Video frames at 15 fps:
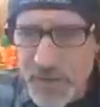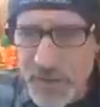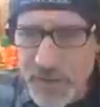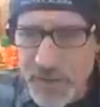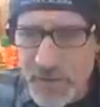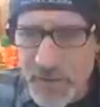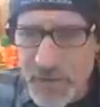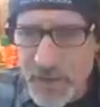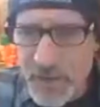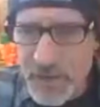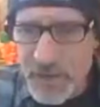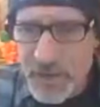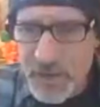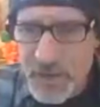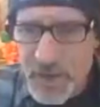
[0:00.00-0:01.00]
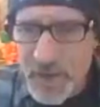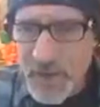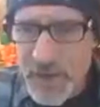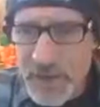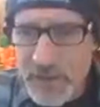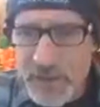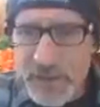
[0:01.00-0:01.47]
hungry. All
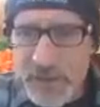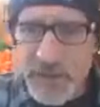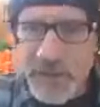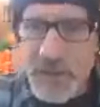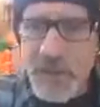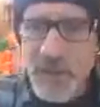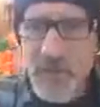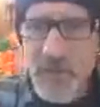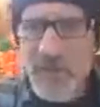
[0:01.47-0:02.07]
right. Cheers and